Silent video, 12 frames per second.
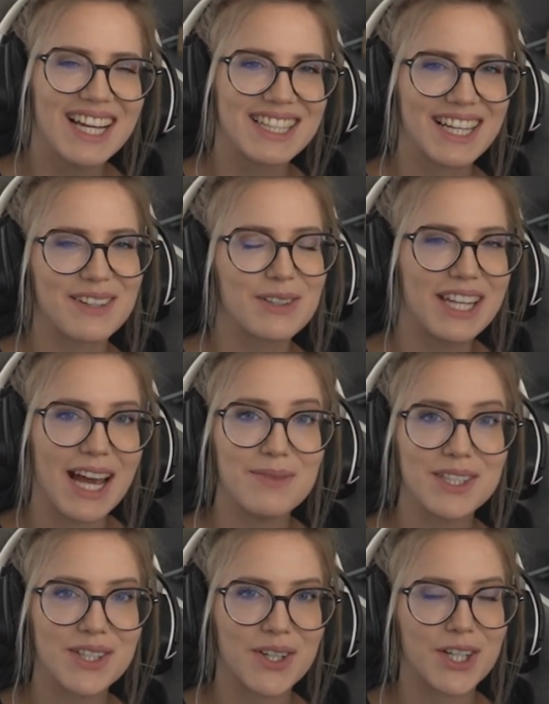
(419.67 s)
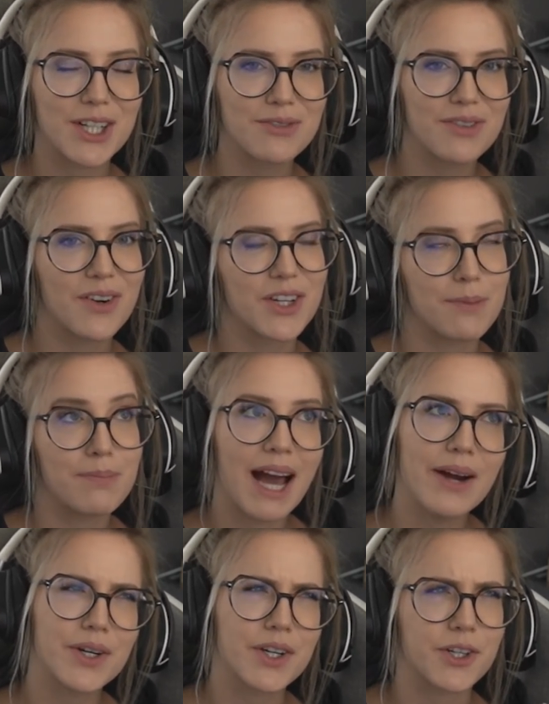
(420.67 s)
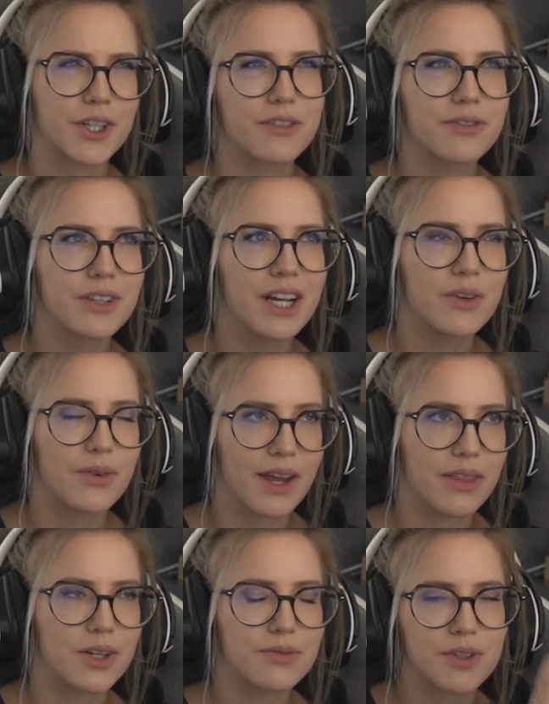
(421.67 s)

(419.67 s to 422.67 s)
the damage curve, or the power curve rather,